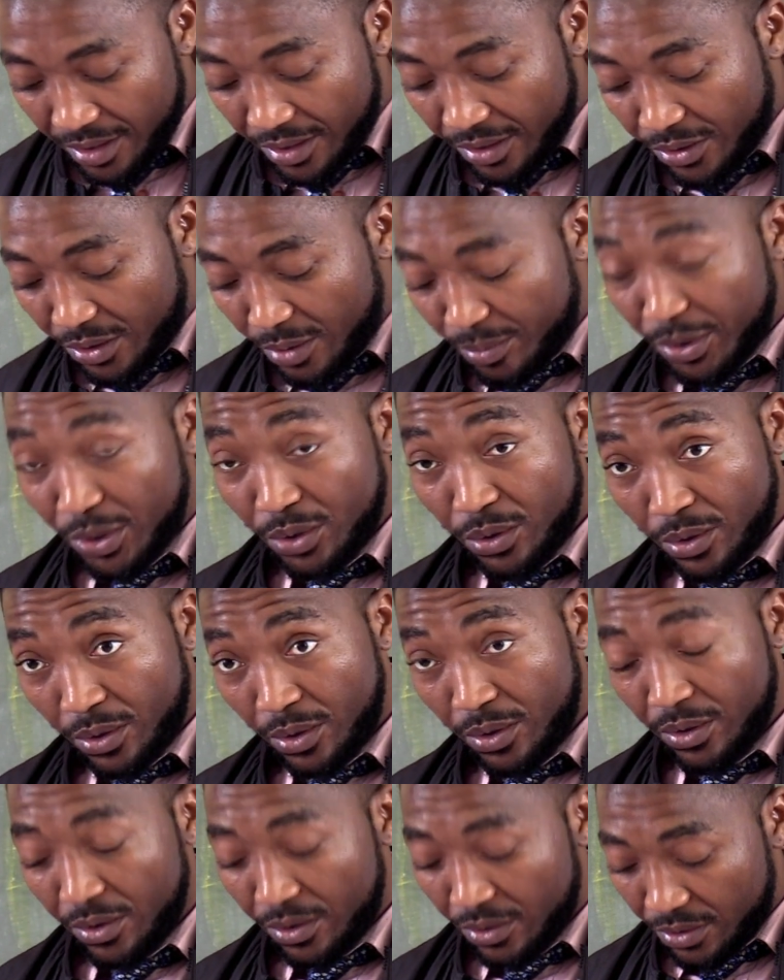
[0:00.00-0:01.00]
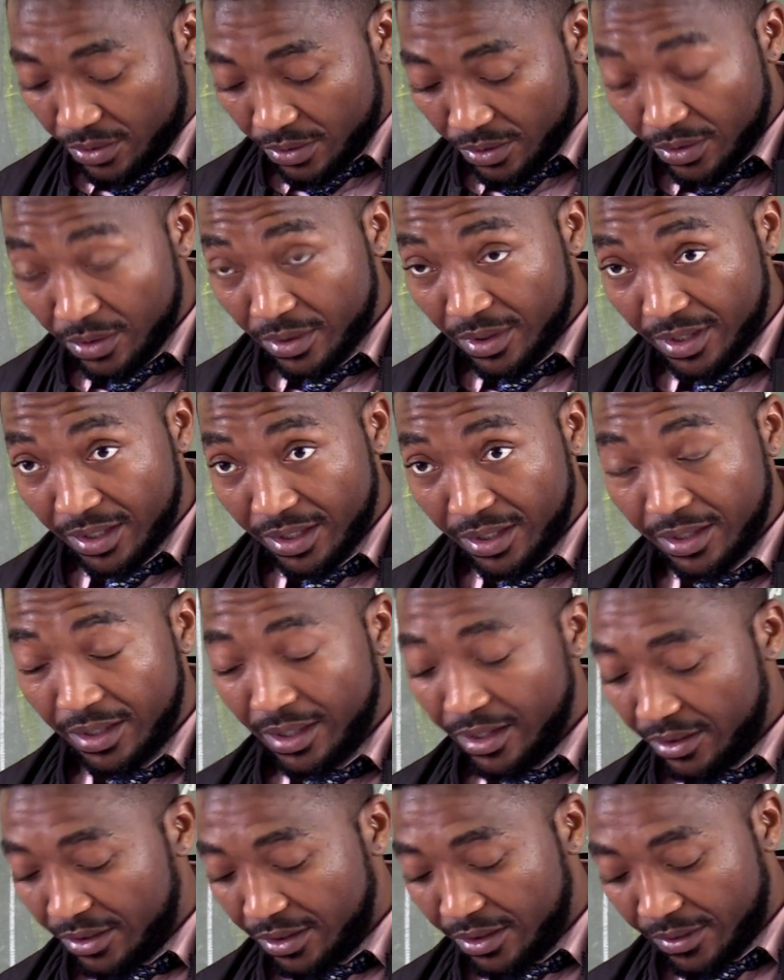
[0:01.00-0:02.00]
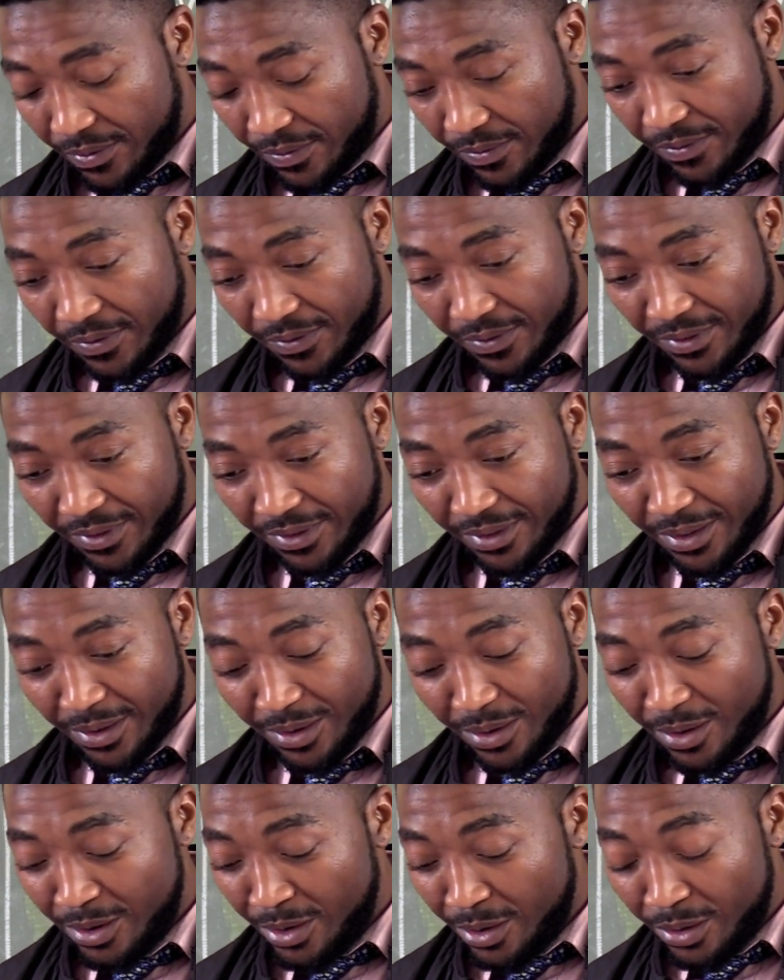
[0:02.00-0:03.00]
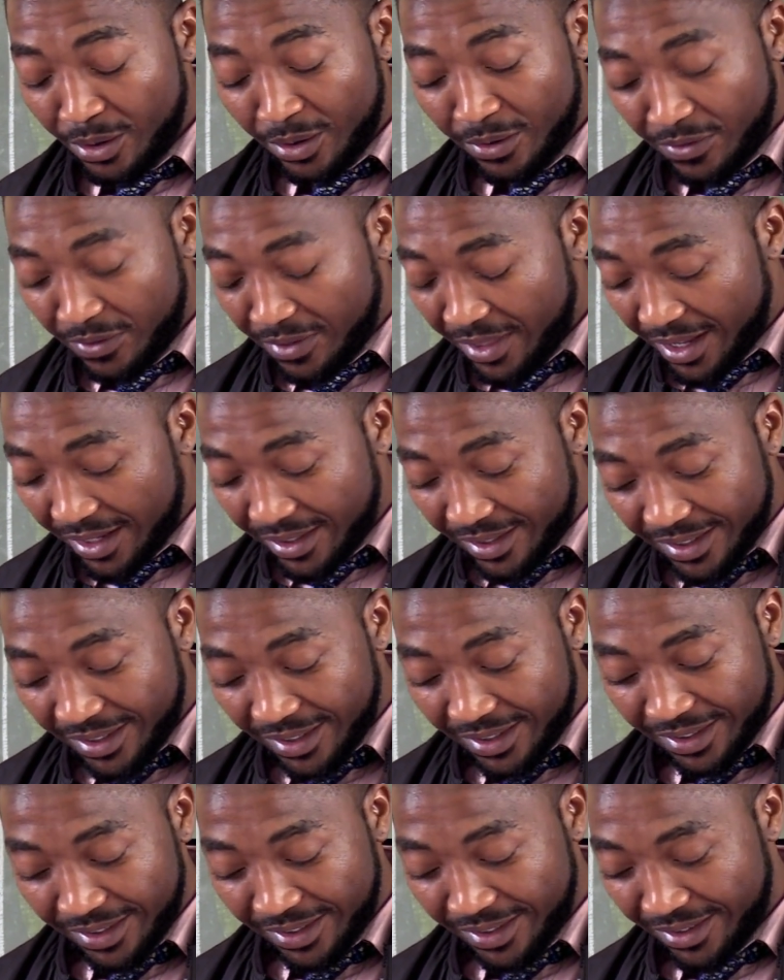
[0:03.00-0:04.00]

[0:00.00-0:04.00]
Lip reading: So be sure to know these things. All of that.